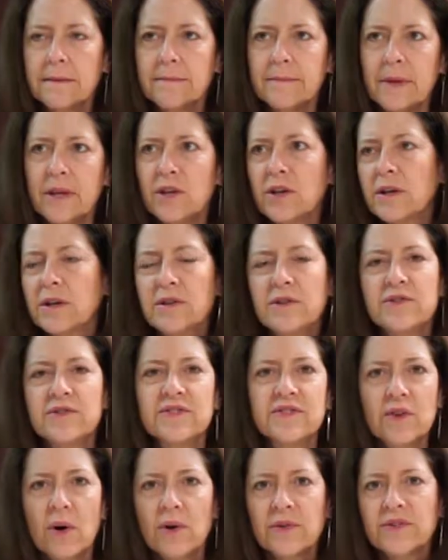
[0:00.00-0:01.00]
you can use
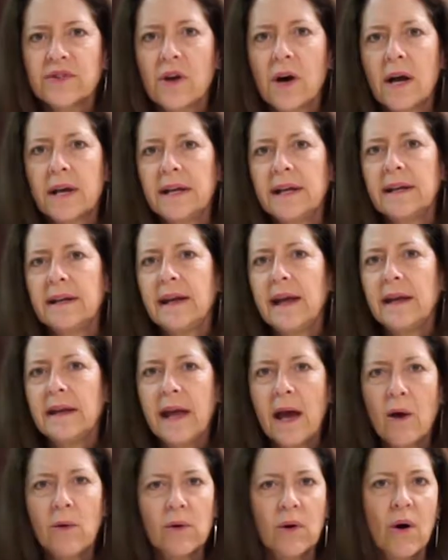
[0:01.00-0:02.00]
salt on it and
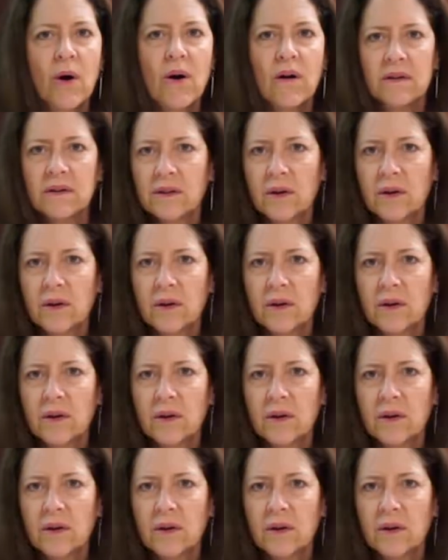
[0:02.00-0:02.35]
alcohol and